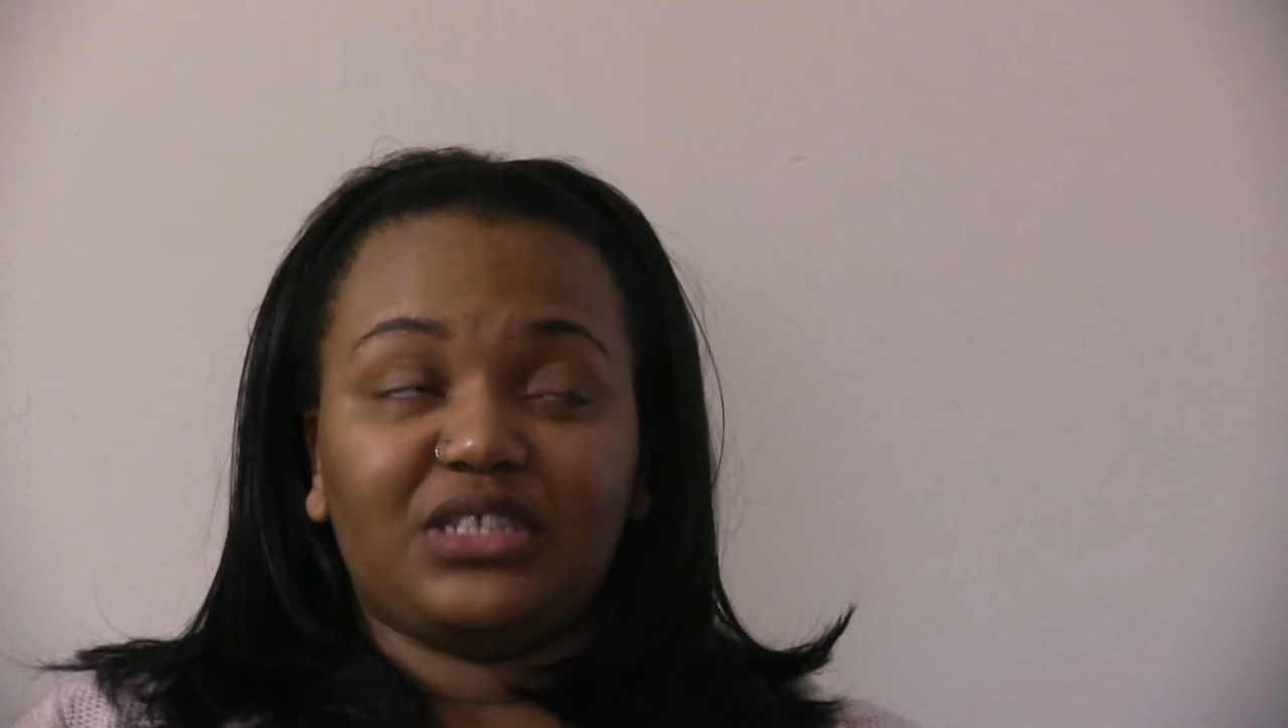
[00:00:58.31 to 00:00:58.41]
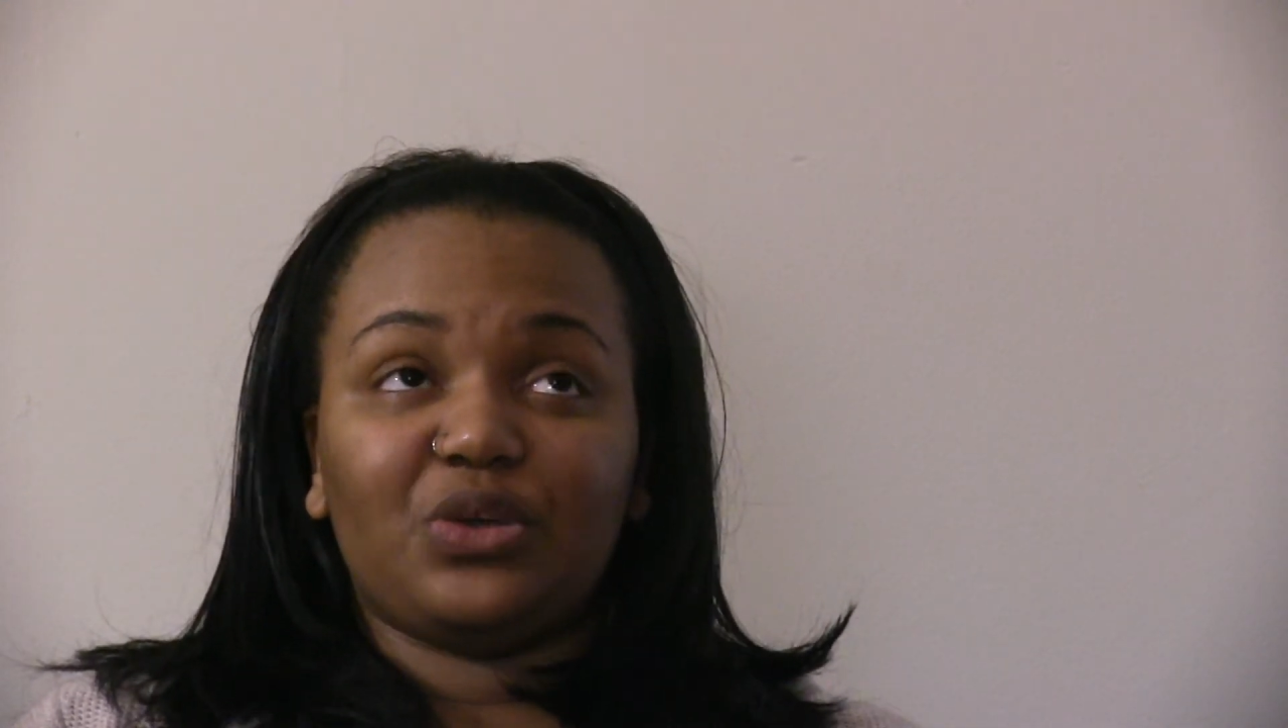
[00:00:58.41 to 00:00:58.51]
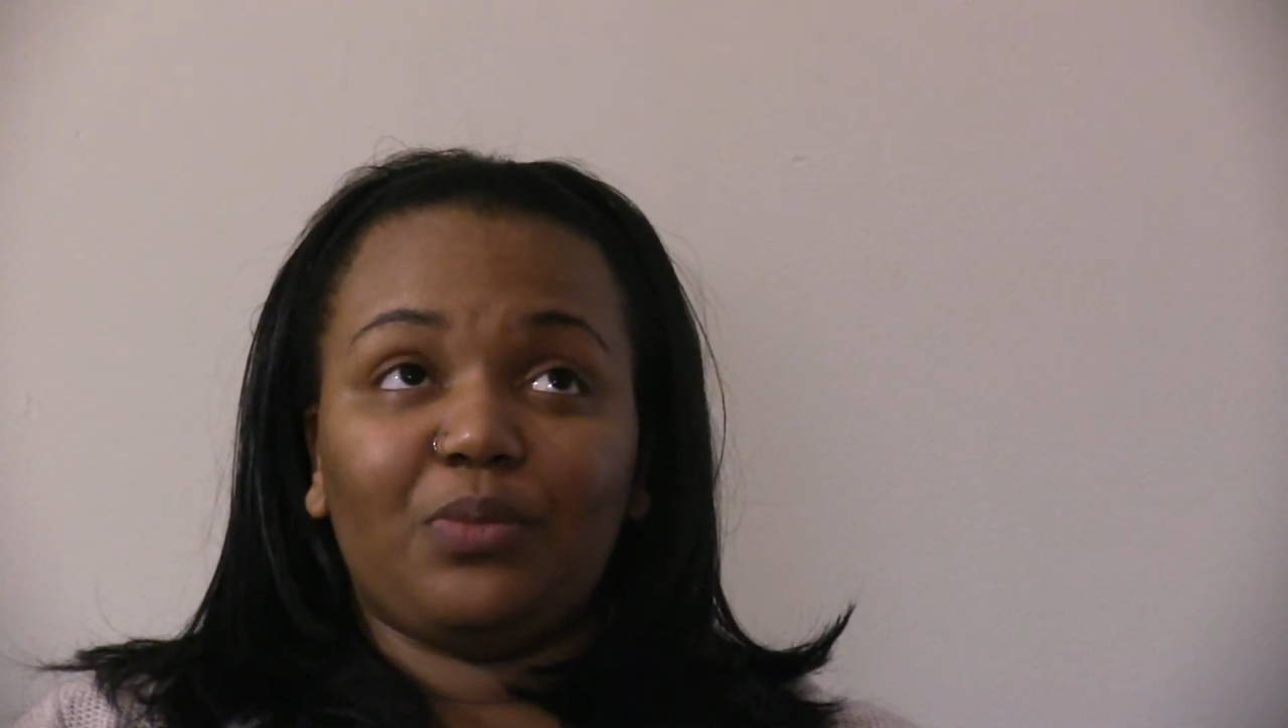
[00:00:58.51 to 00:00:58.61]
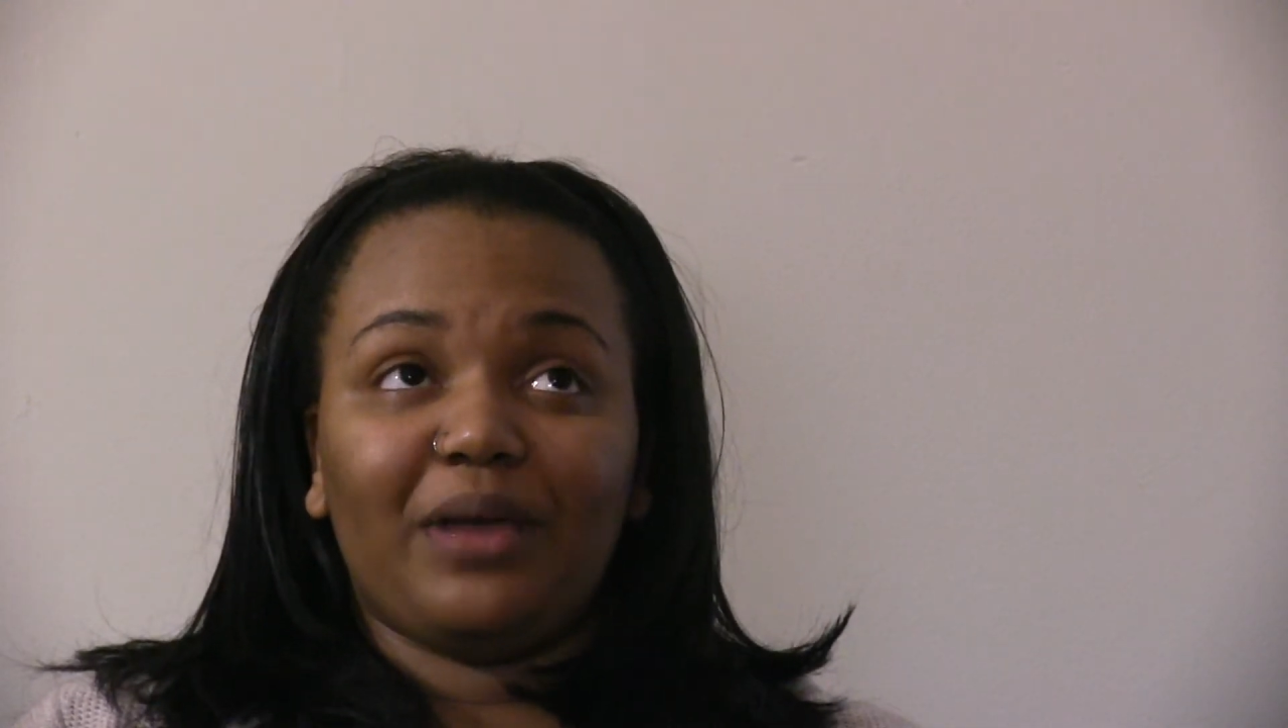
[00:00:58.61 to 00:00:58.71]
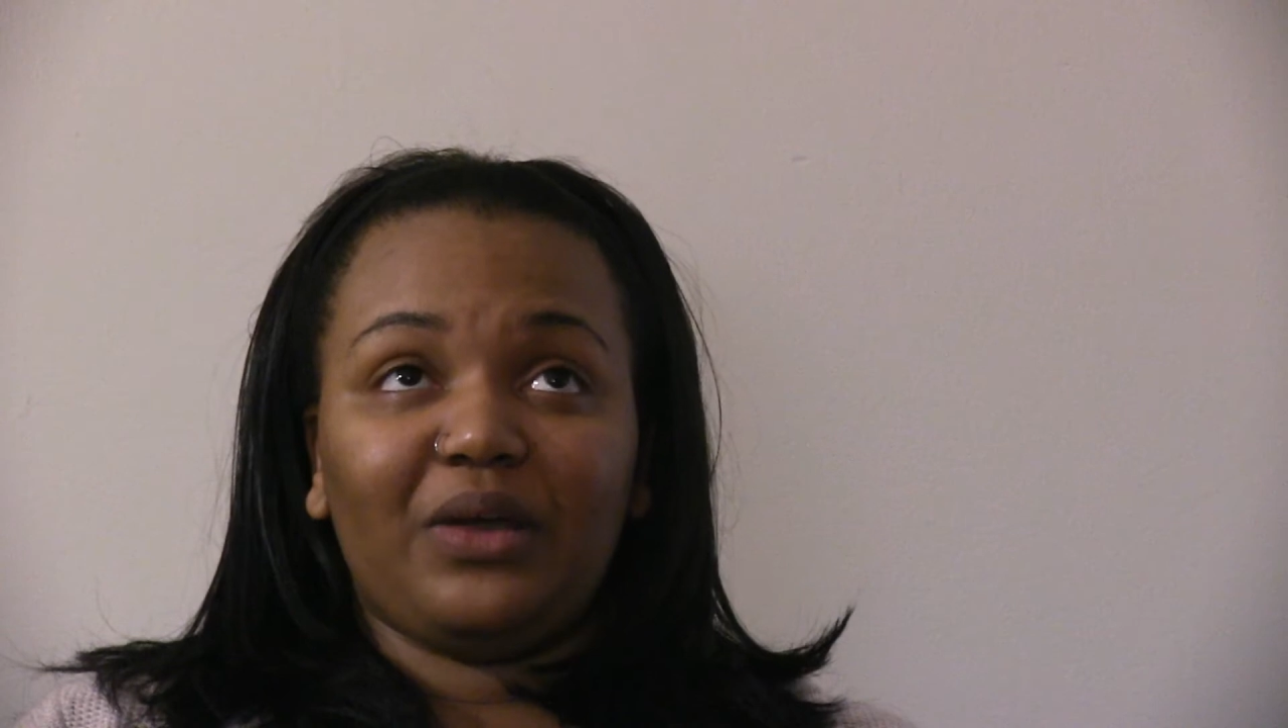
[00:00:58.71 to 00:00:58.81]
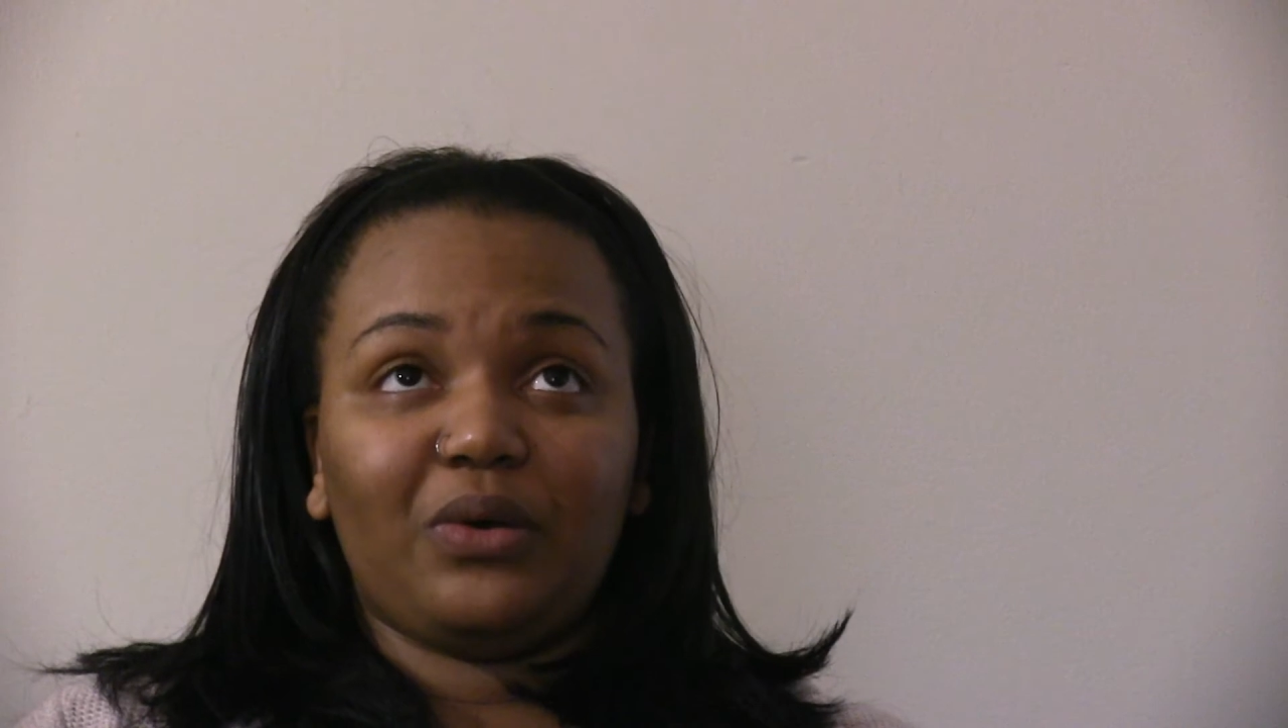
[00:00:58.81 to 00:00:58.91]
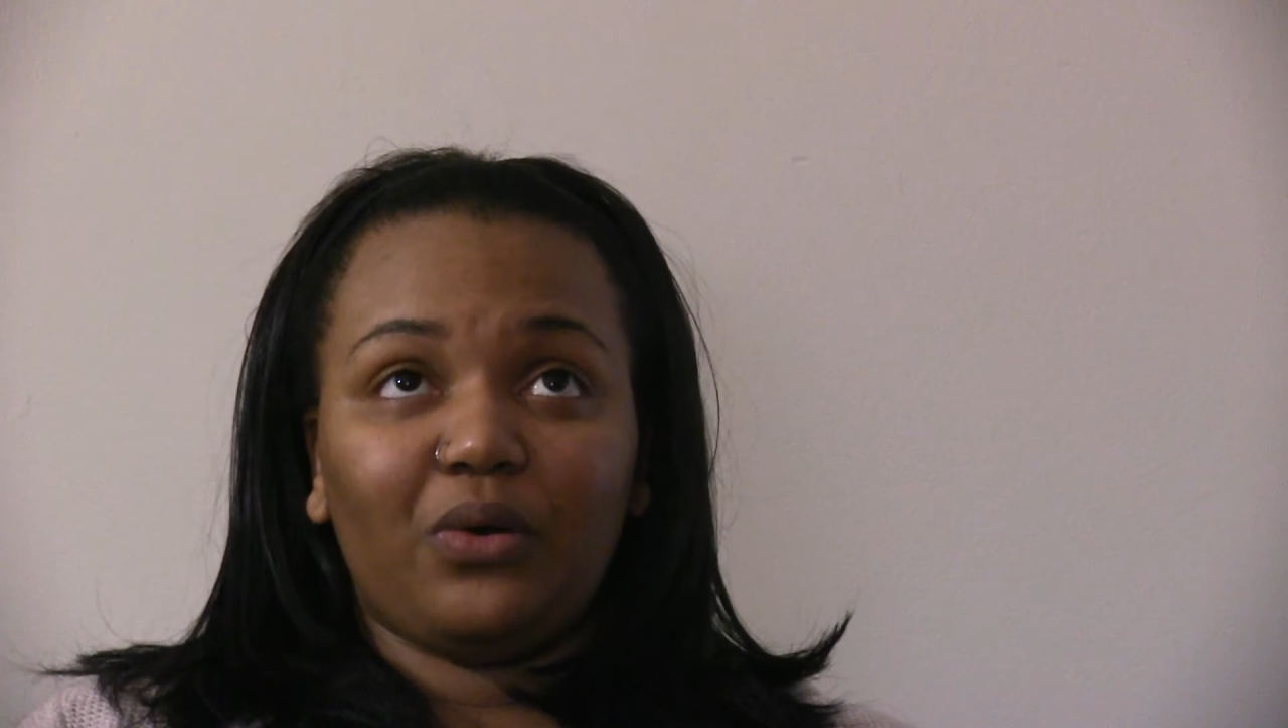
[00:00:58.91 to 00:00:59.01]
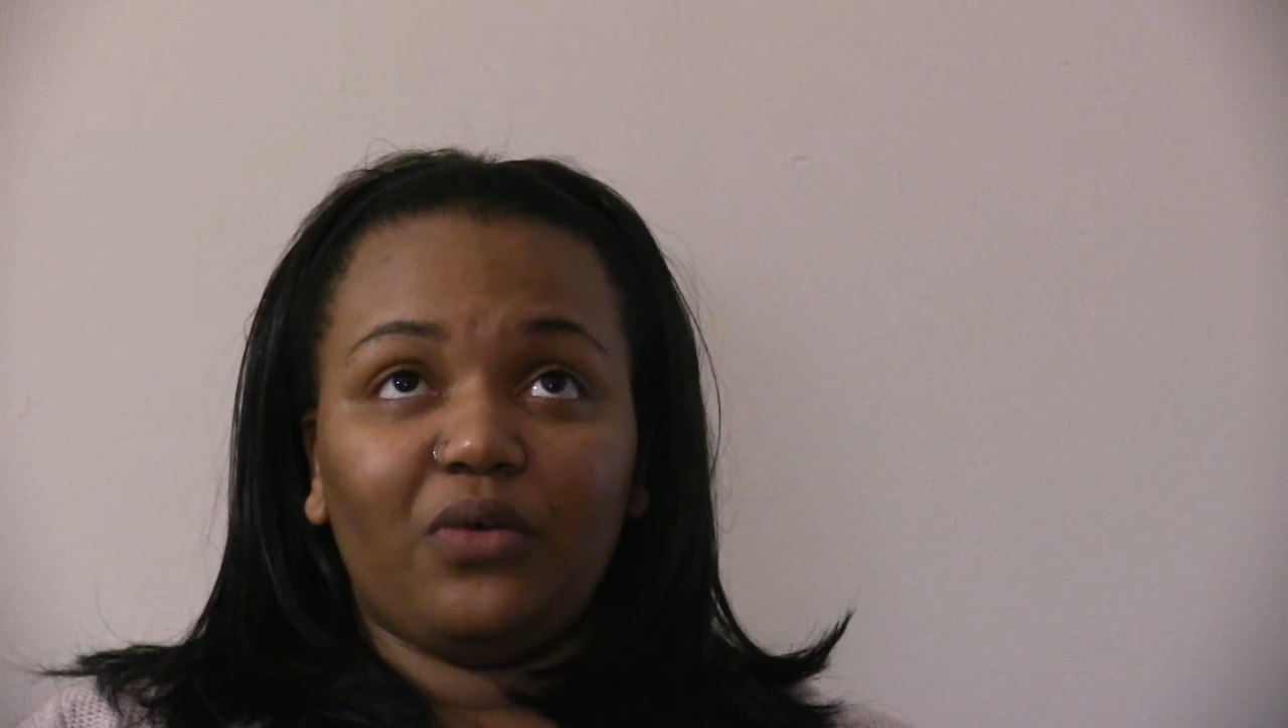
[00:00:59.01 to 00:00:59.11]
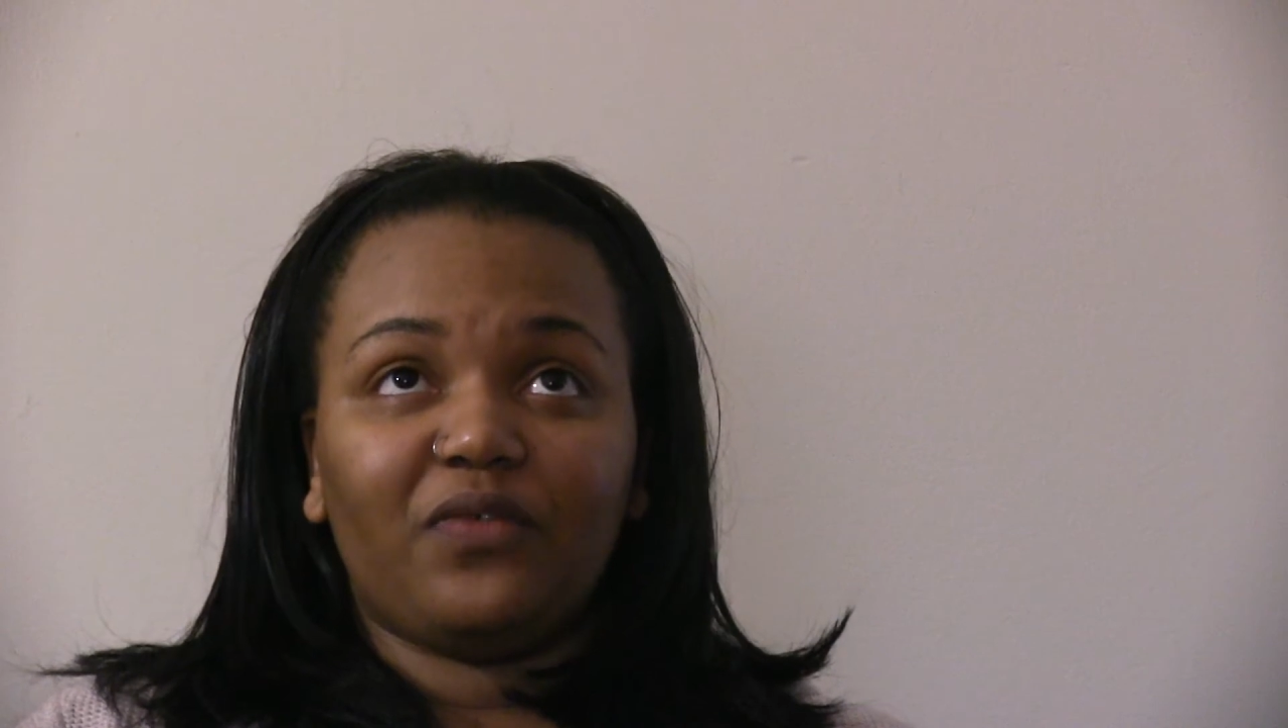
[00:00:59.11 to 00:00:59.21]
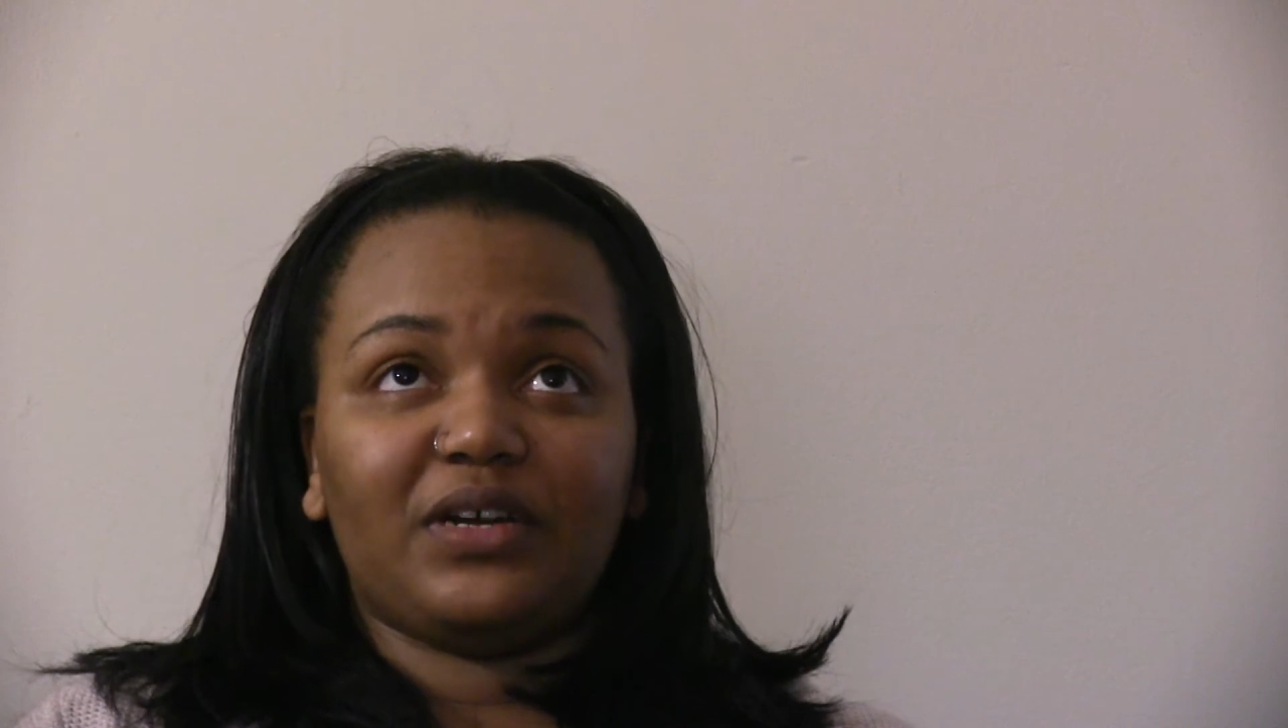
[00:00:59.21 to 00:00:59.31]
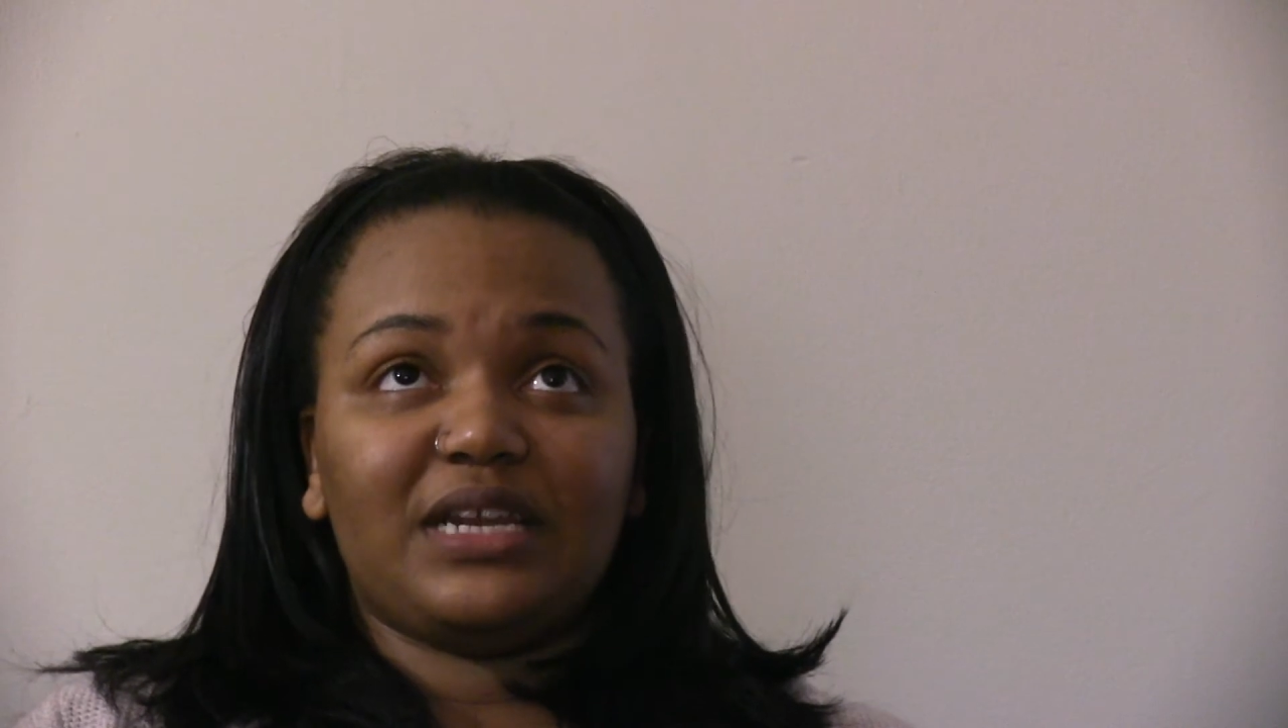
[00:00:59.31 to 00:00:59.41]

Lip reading: So my goal for